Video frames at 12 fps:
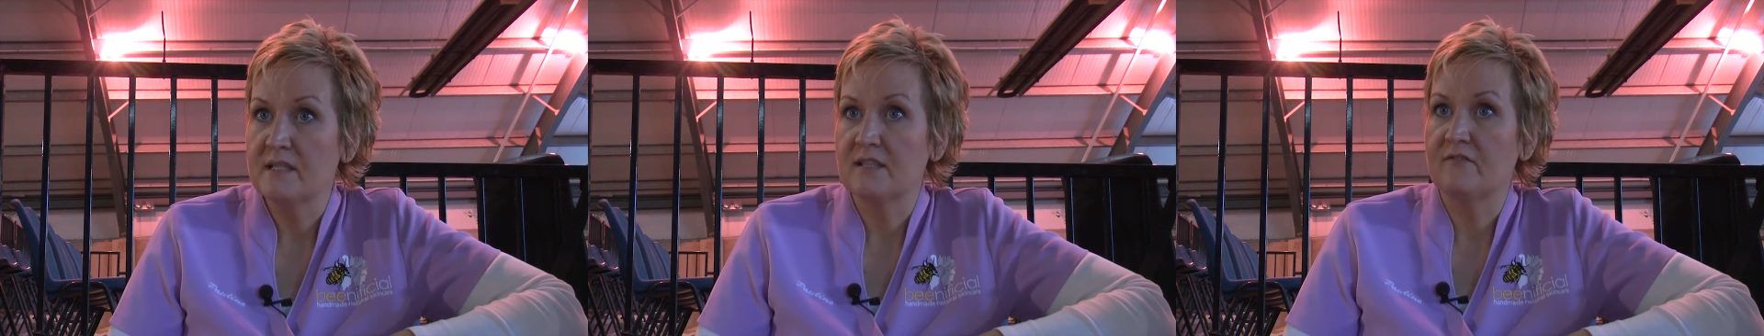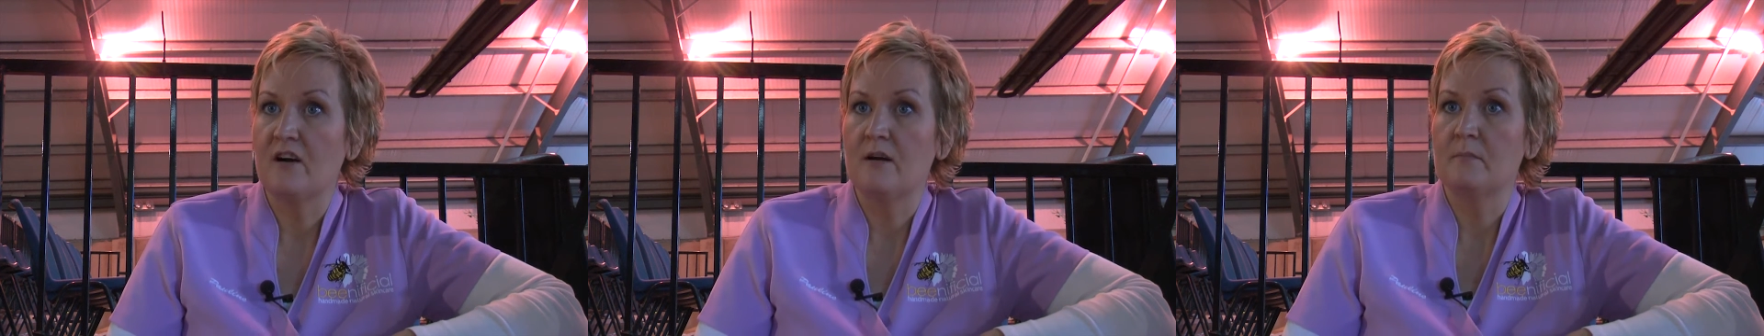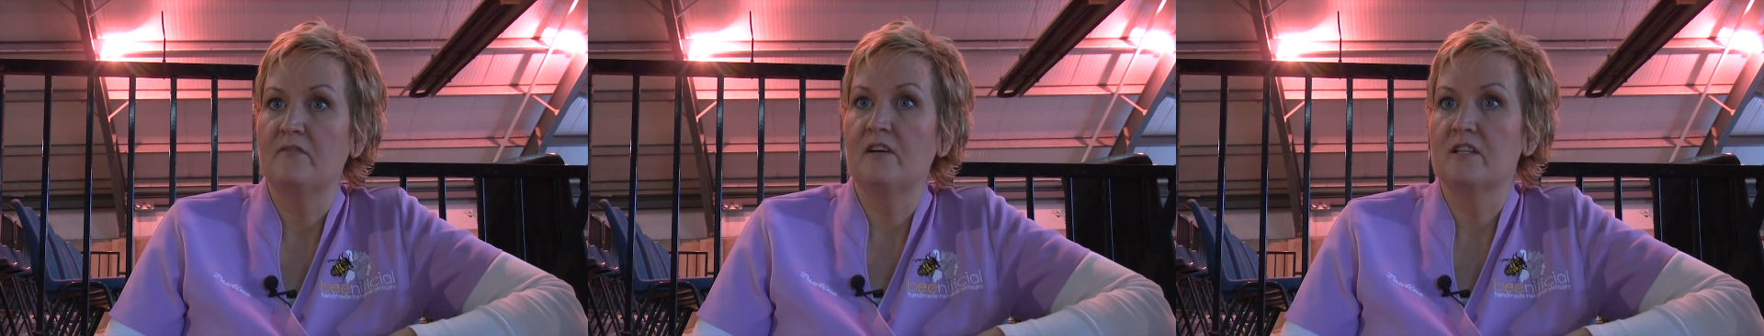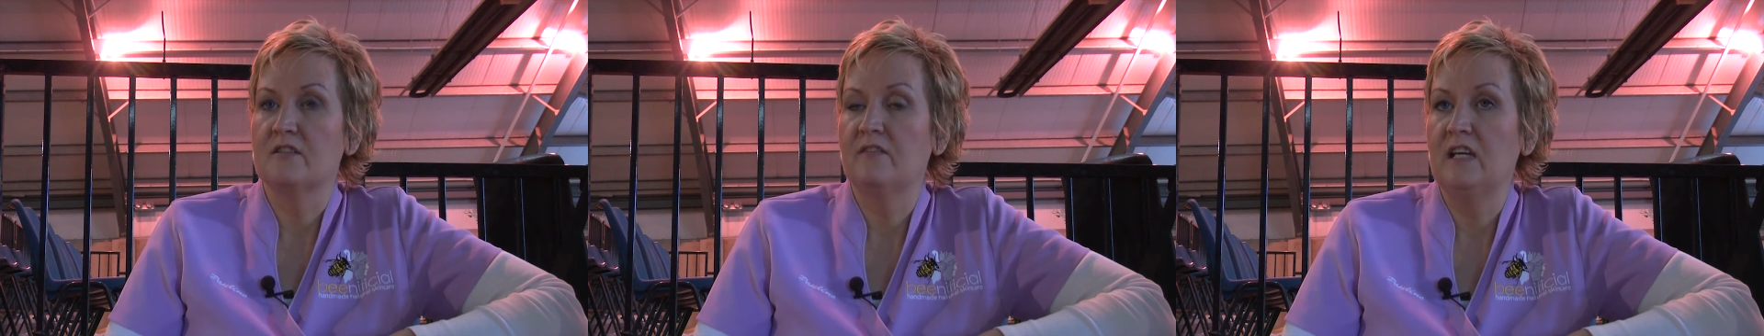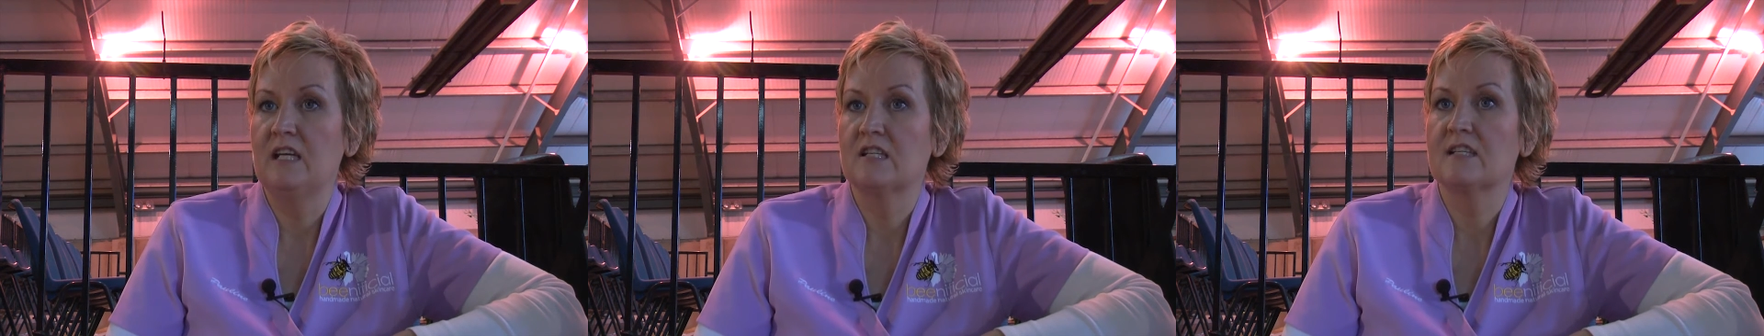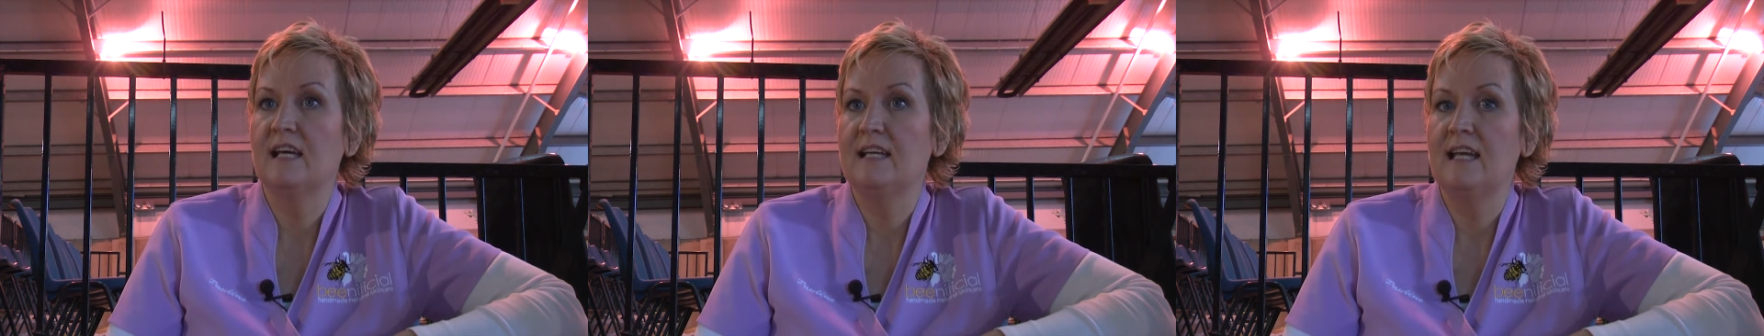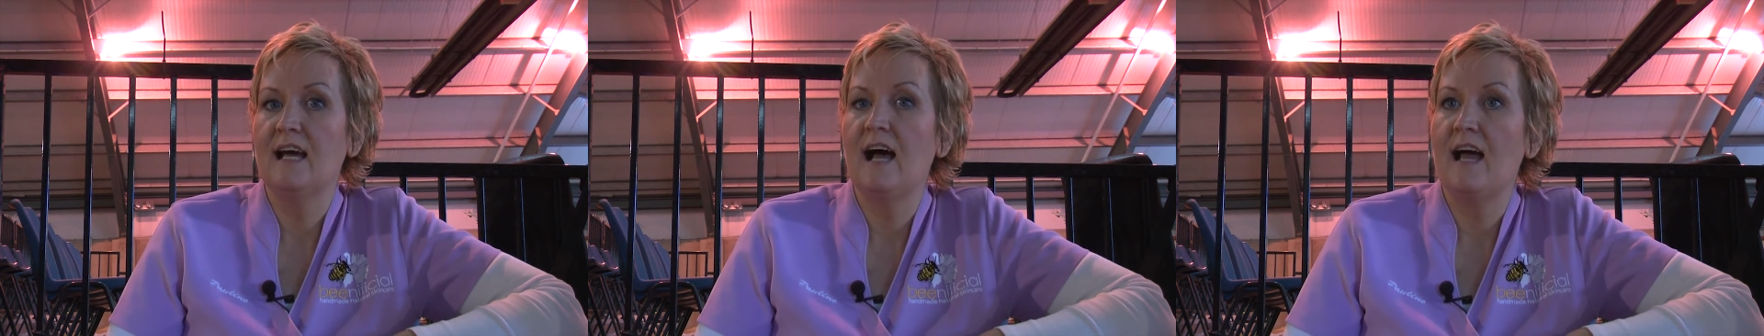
It's a farm diversification idea.